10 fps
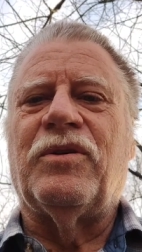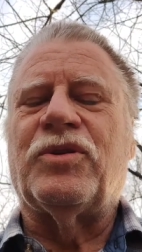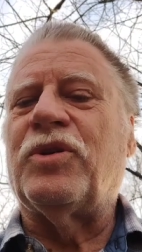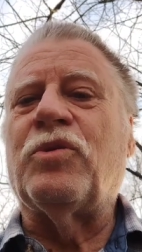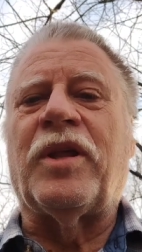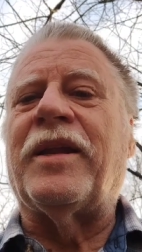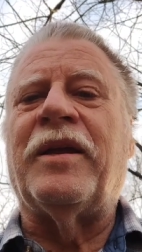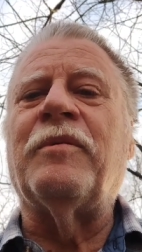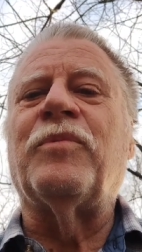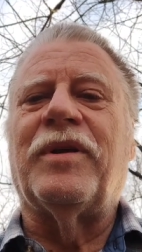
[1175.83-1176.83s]
So you let
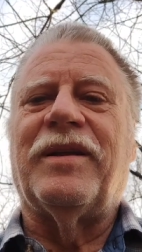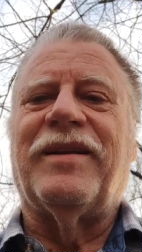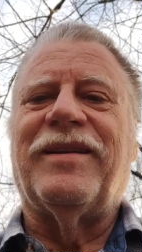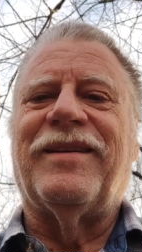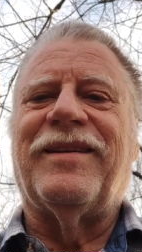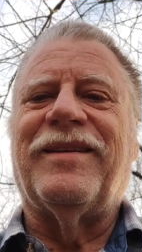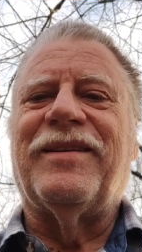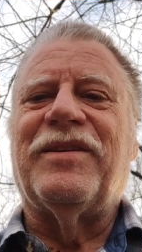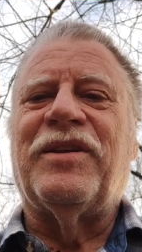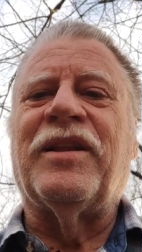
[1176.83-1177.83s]
him
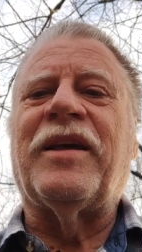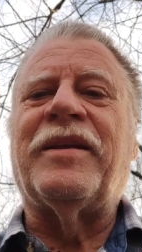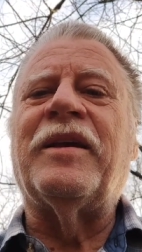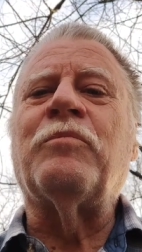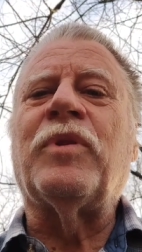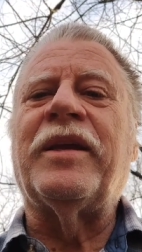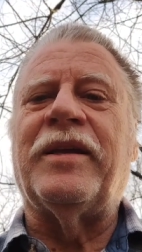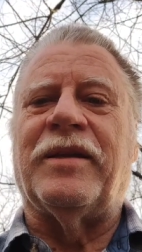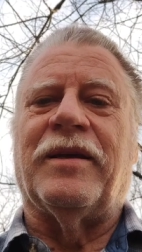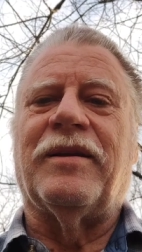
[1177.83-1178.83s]
you let him
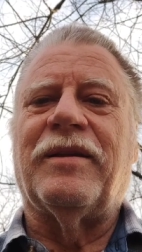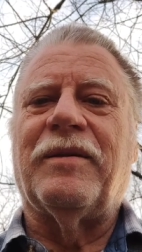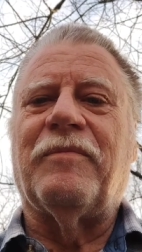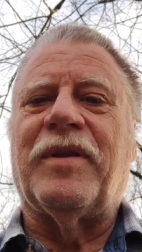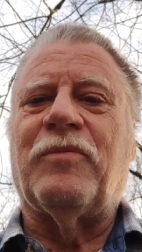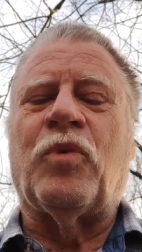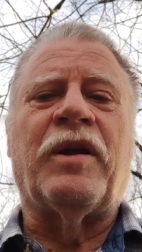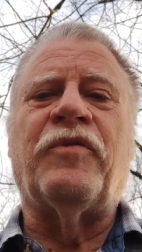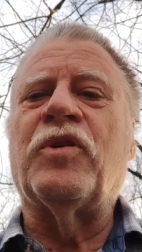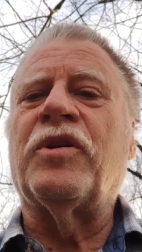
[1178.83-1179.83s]
lead.
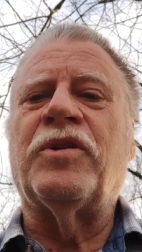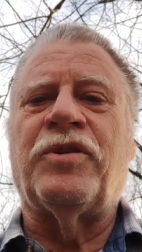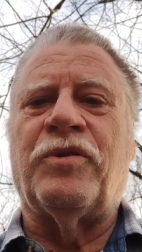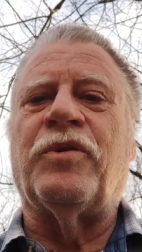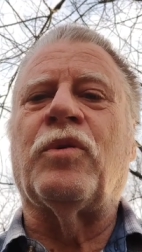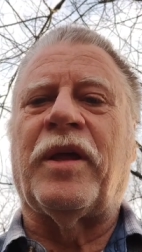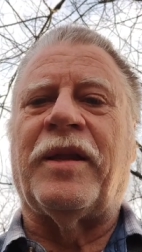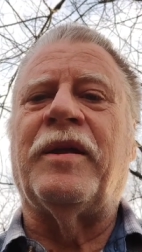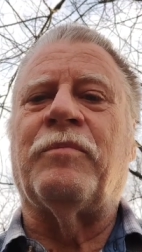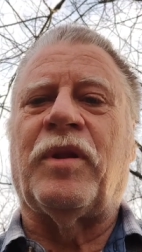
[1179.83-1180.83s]
Whatever you're going to do, you let
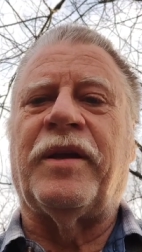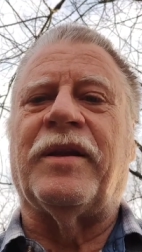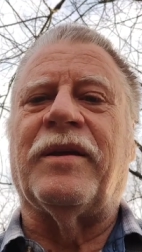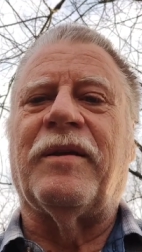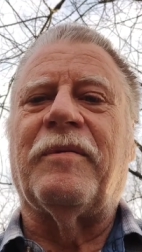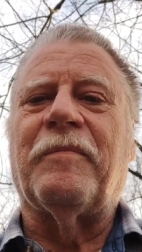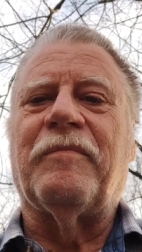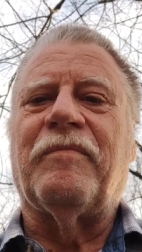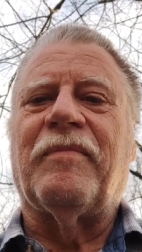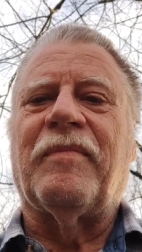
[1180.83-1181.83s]
him lead.
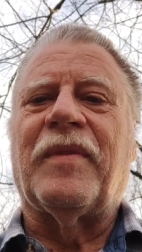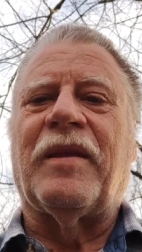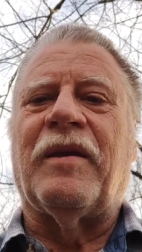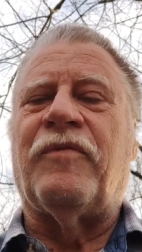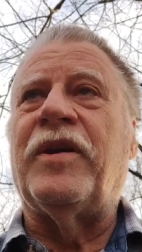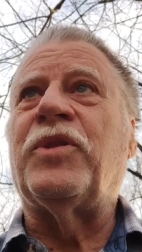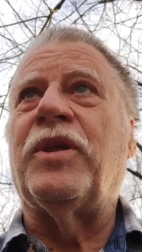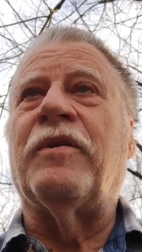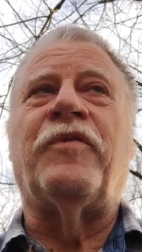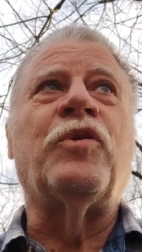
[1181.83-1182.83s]
If he
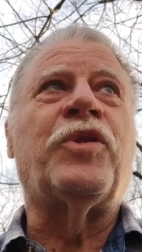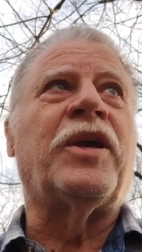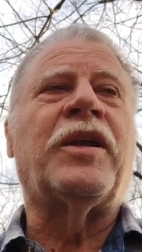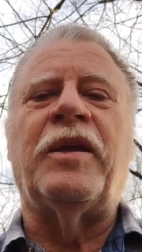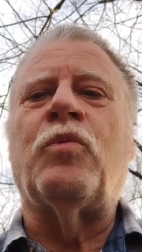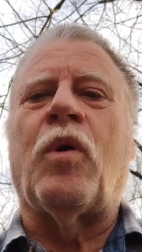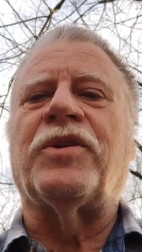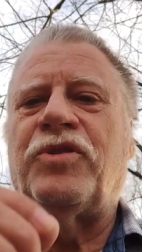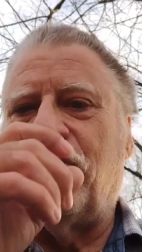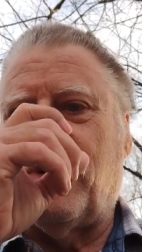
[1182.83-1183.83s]
if you think he
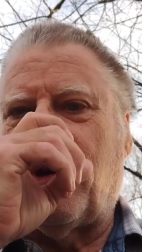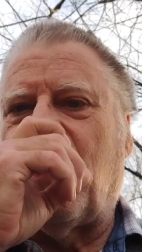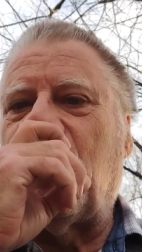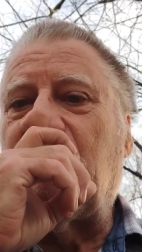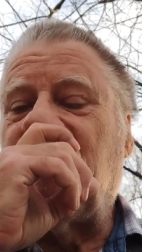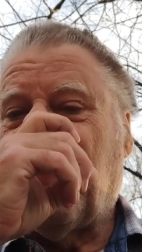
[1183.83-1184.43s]
wants you to go